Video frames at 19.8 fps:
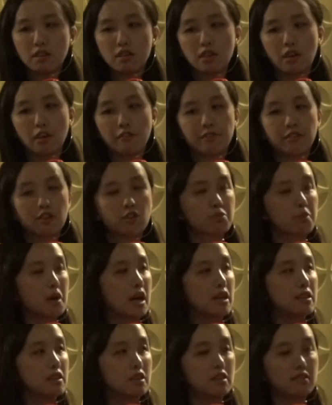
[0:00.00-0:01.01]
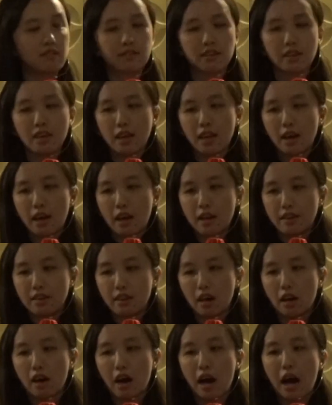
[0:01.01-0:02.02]
The first part is
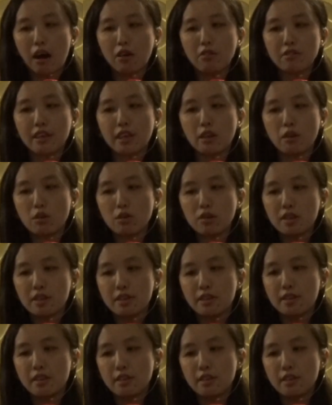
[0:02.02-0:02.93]
how they look.